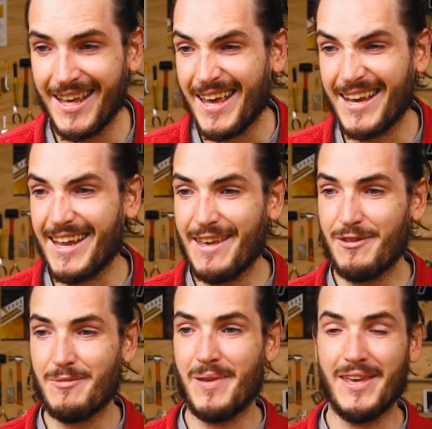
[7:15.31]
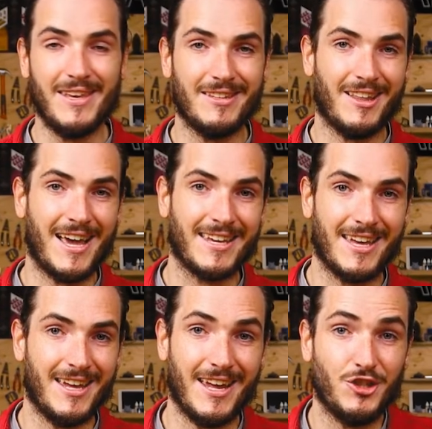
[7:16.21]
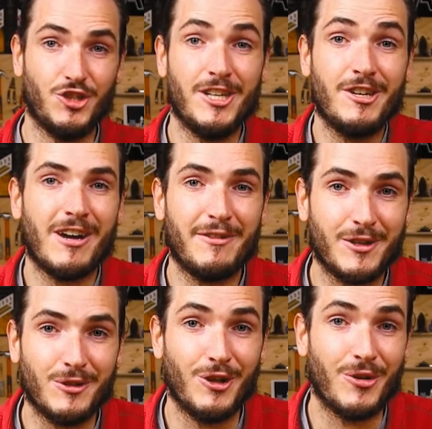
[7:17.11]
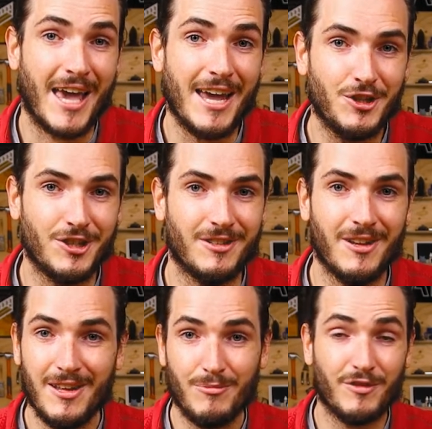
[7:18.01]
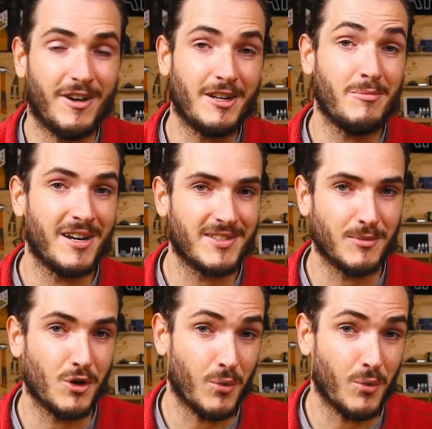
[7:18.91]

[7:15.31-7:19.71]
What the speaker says: It can even be like a geographical location provided by some